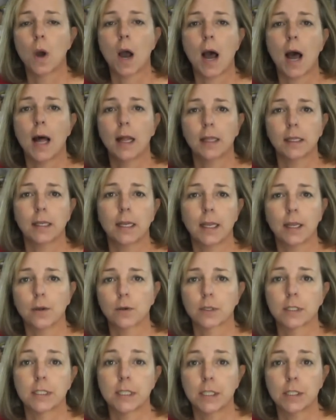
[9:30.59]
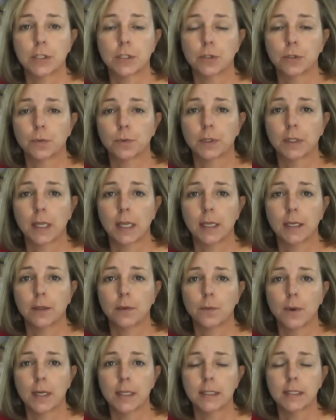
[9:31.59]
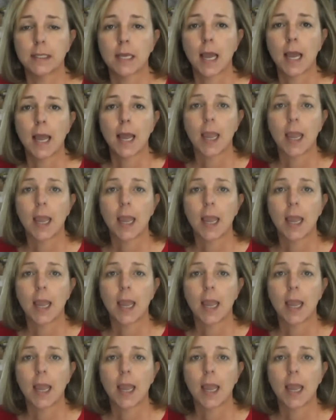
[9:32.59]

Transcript: a holiday or seasonal related ones.